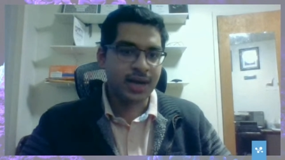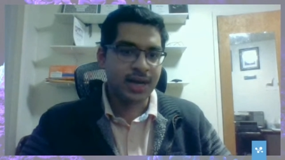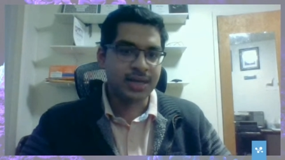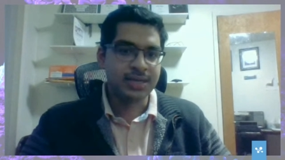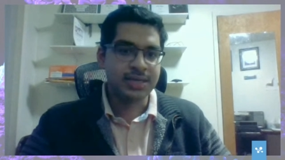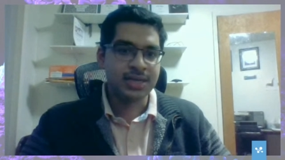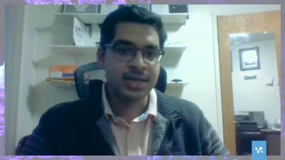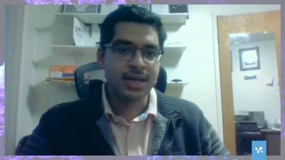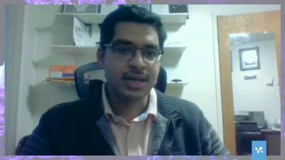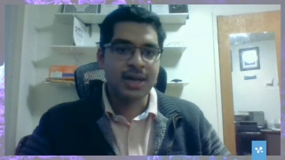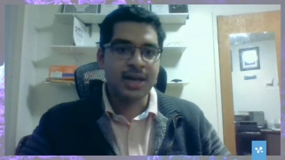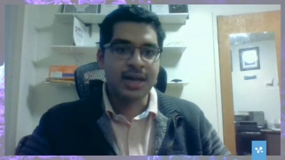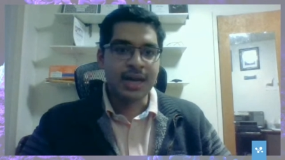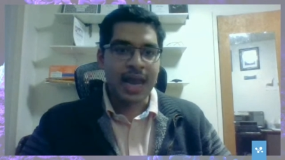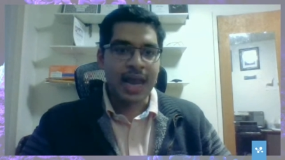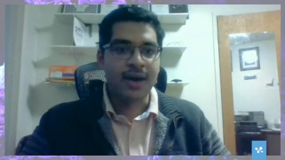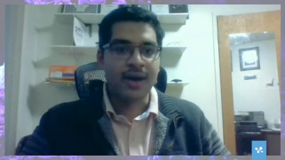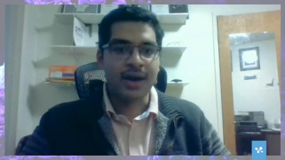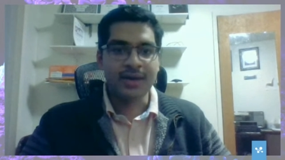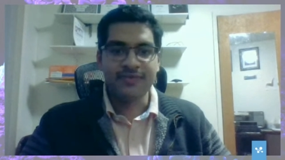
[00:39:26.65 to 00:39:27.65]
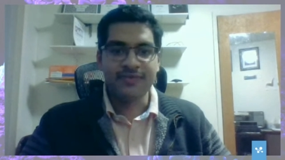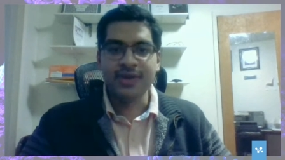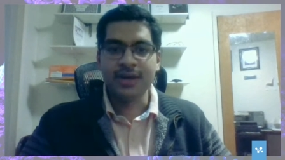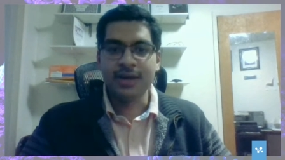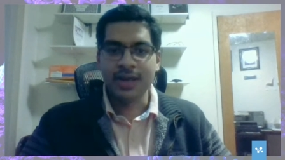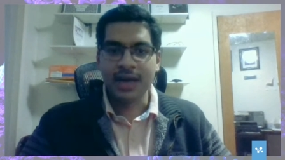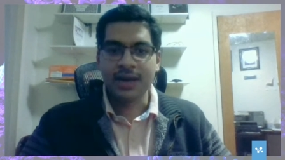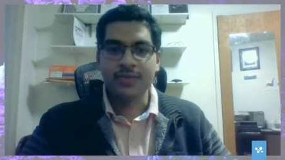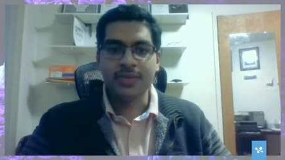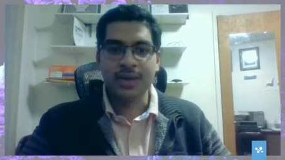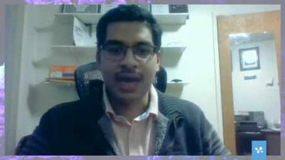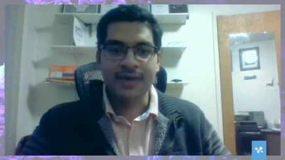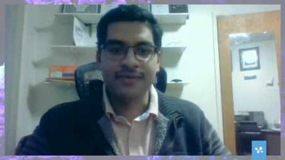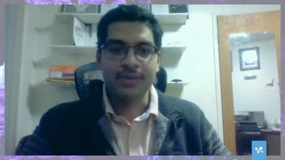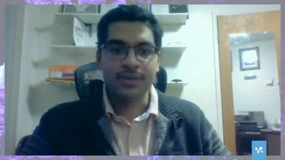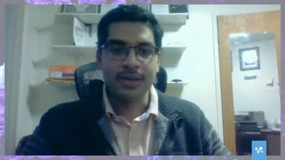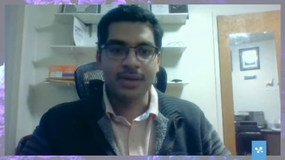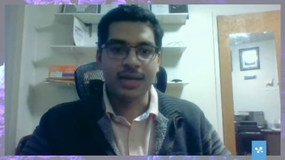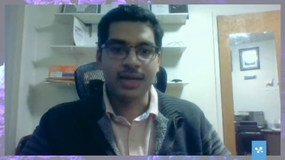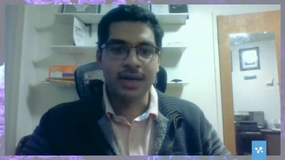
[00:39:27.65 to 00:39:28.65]
And now I feel like we have
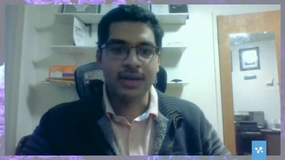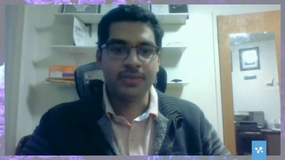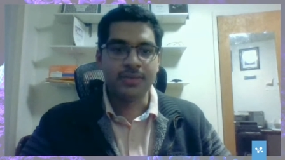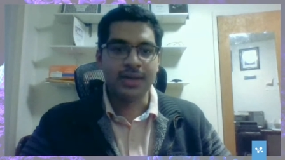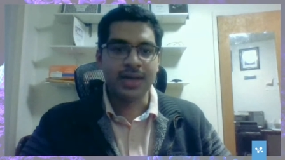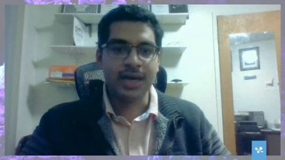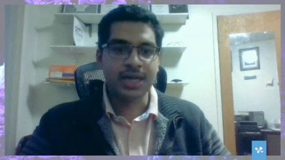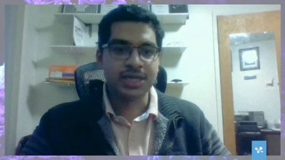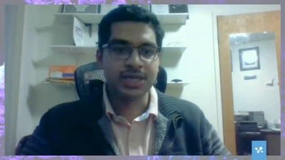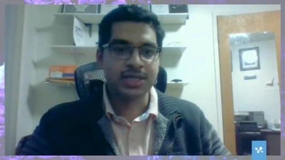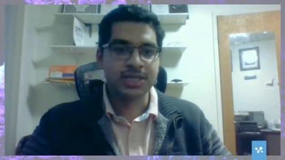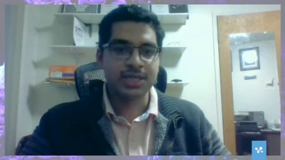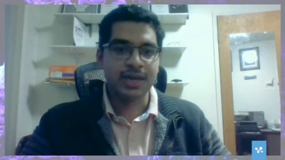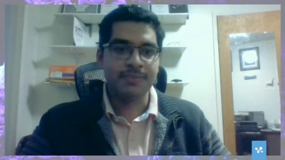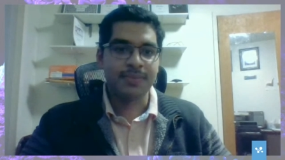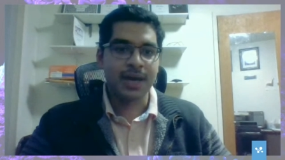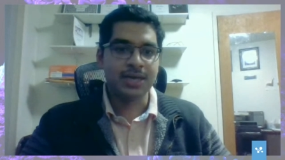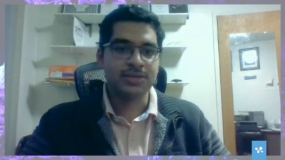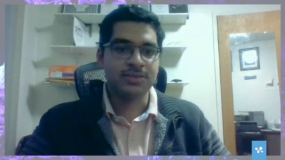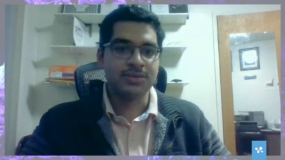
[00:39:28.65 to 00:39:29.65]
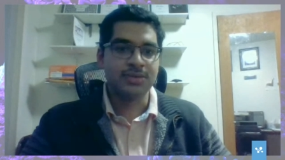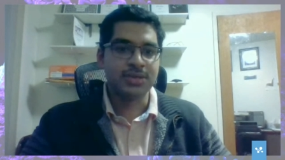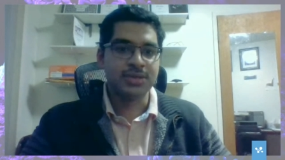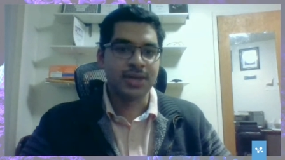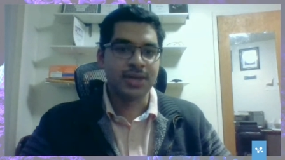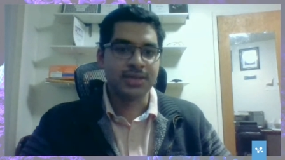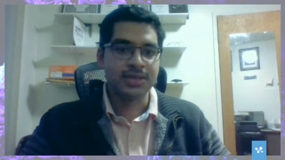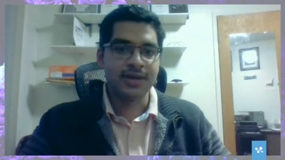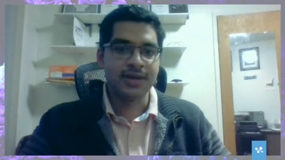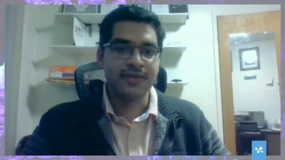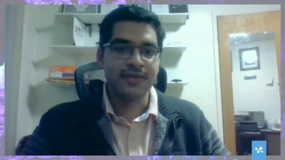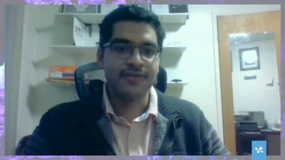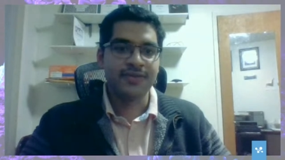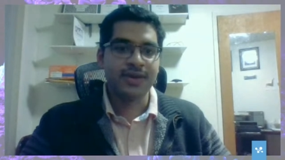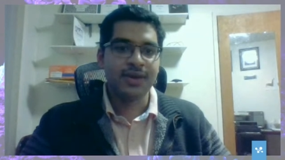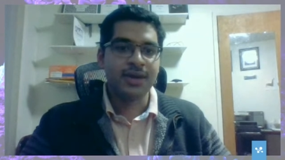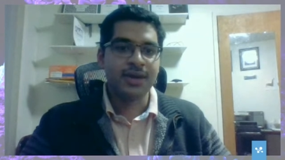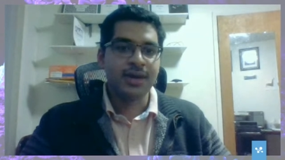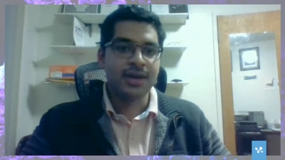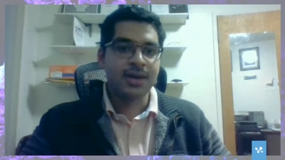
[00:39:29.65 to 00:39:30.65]
a really good relationship as a result of
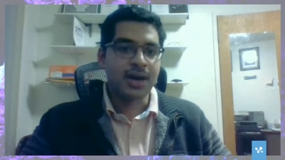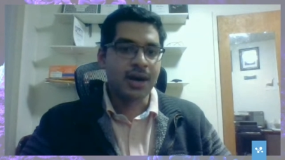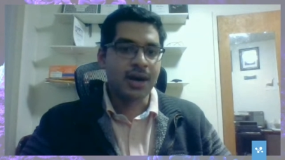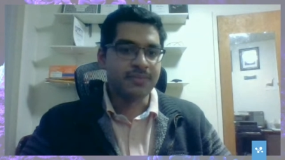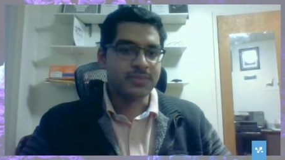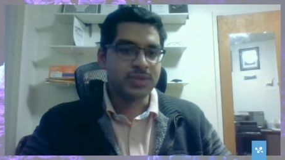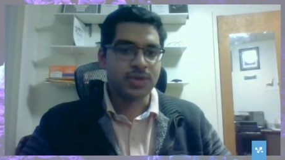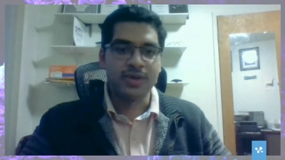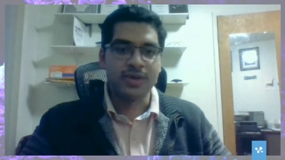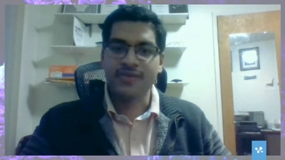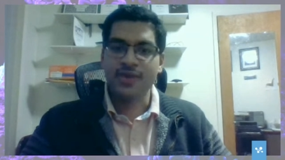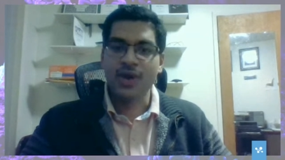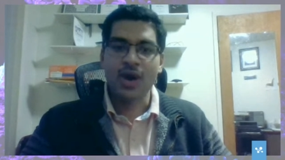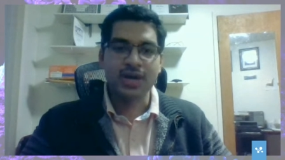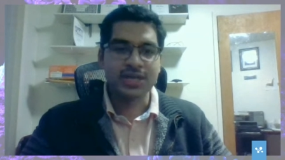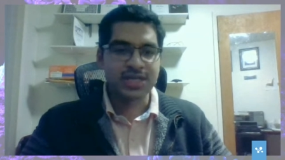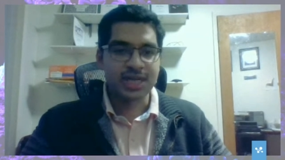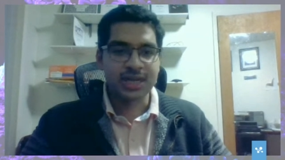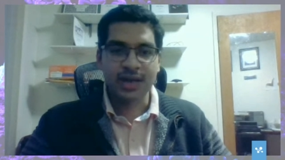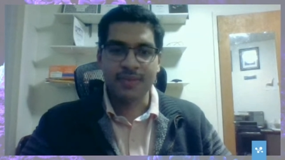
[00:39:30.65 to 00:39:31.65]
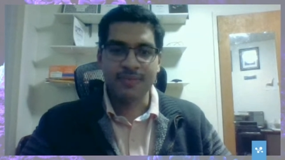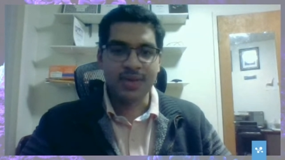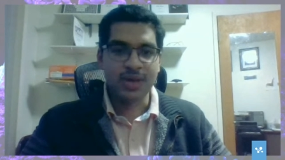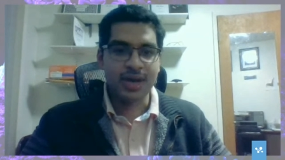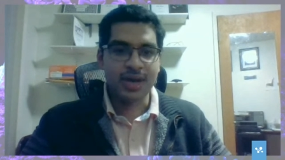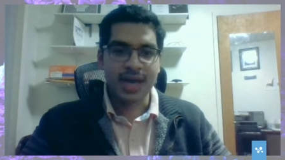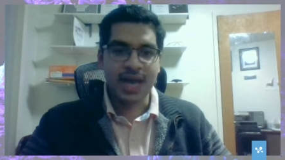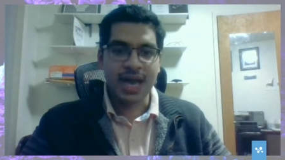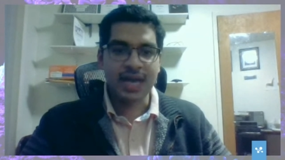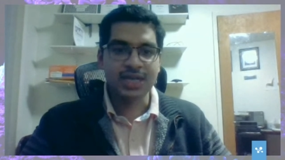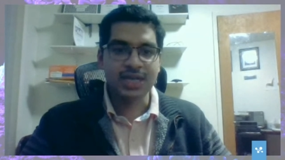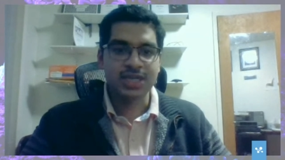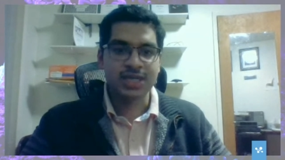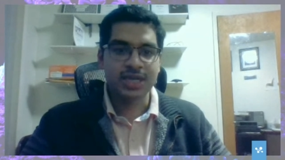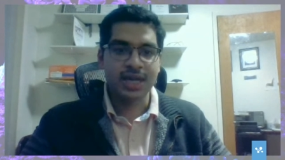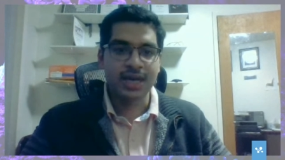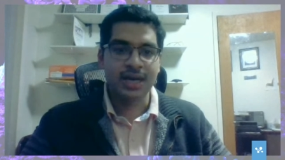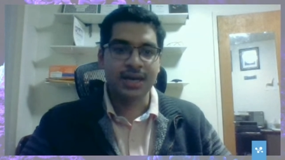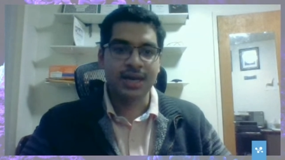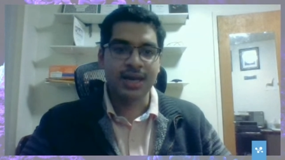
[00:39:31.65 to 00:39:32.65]
sort of constant
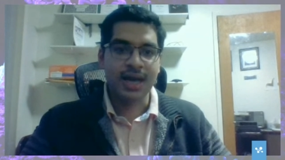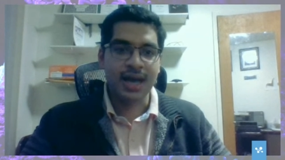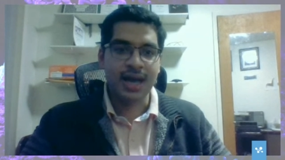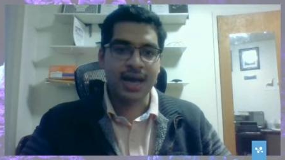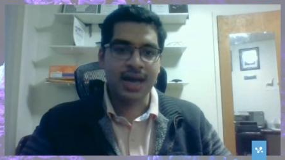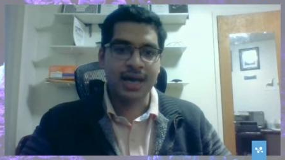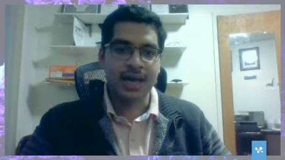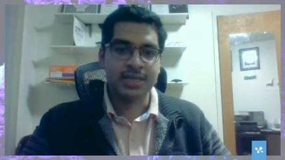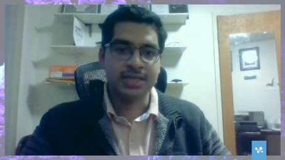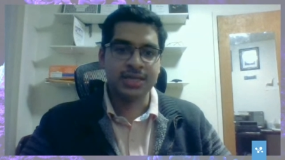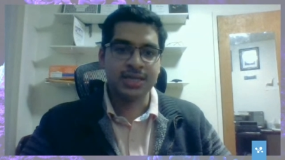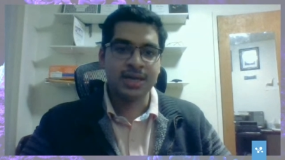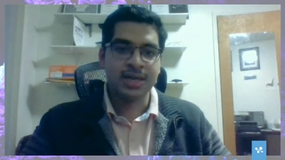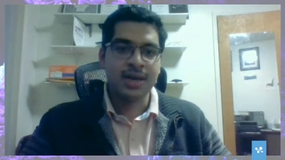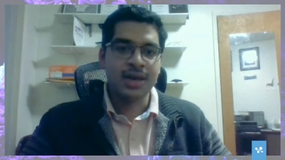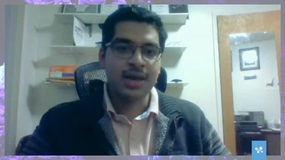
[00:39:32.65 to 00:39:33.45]
communication and